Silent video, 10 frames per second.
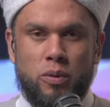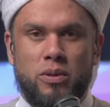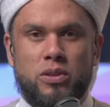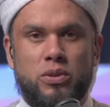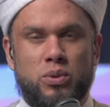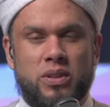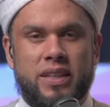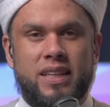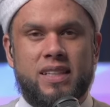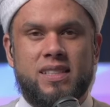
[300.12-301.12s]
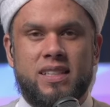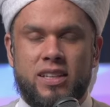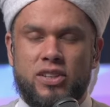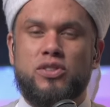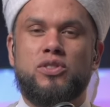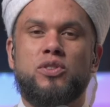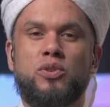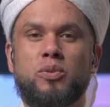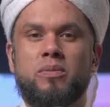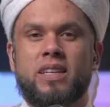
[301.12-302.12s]
normal rule is
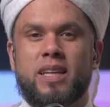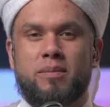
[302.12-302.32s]
assume that